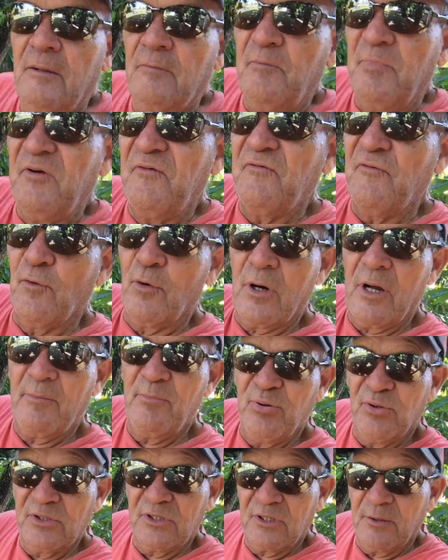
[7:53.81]
before I
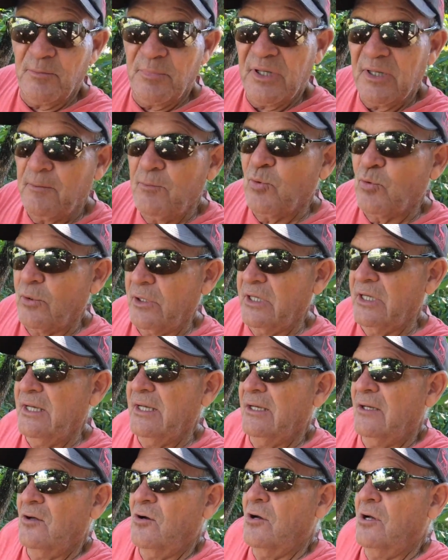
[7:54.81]
put the big bore
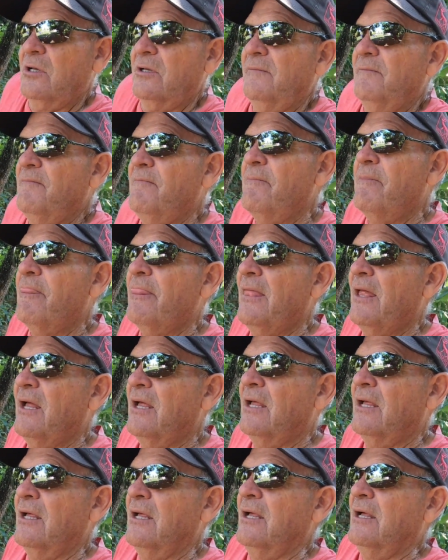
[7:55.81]
kit on,
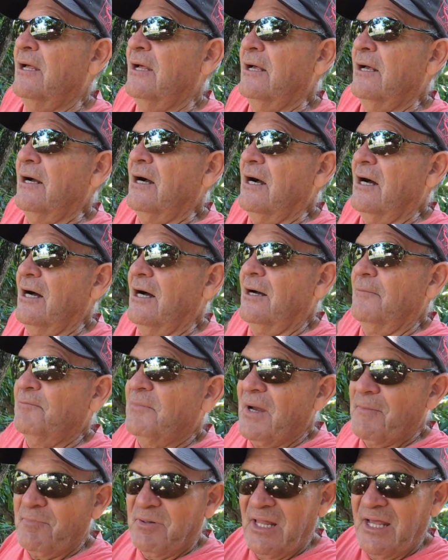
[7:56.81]

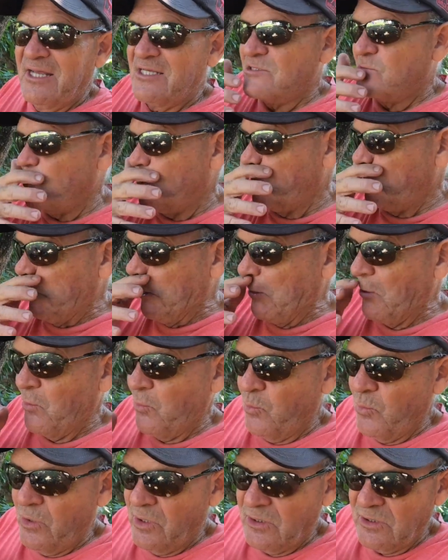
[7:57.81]
my plans were
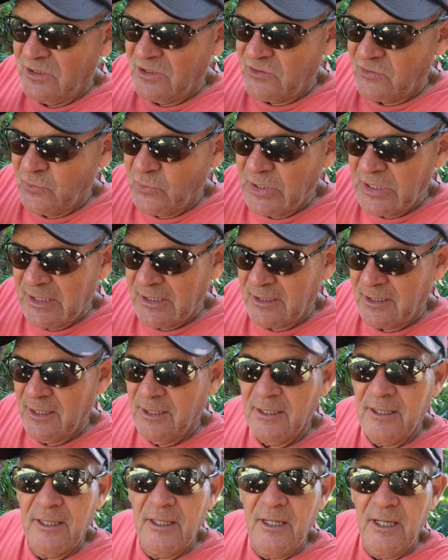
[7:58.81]
to get
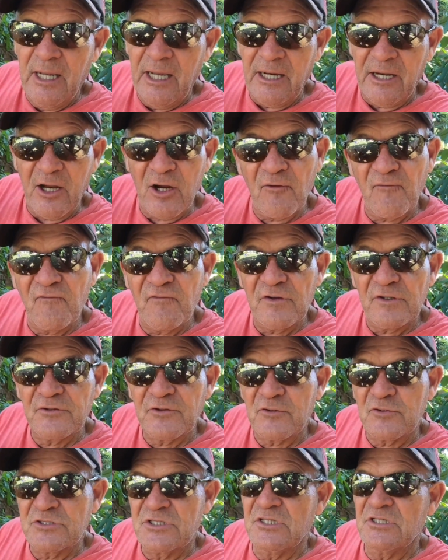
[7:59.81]
an air
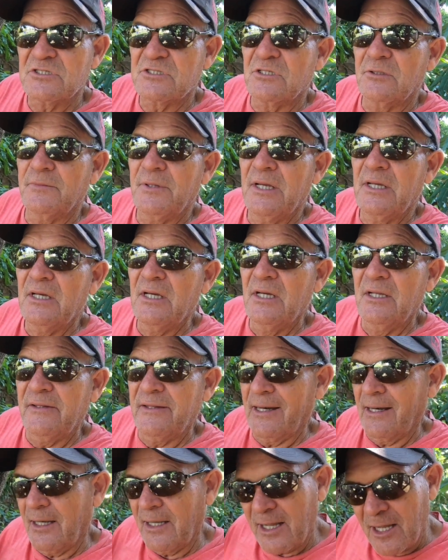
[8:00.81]
filter system
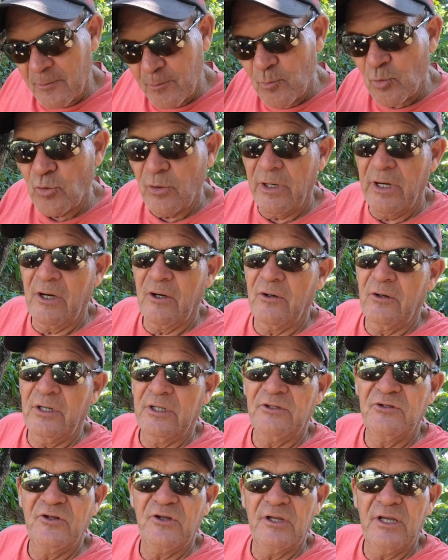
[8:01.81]
that allowed more air
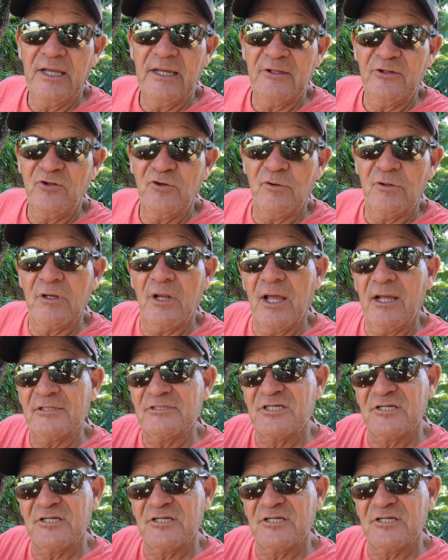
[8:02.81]
into it, and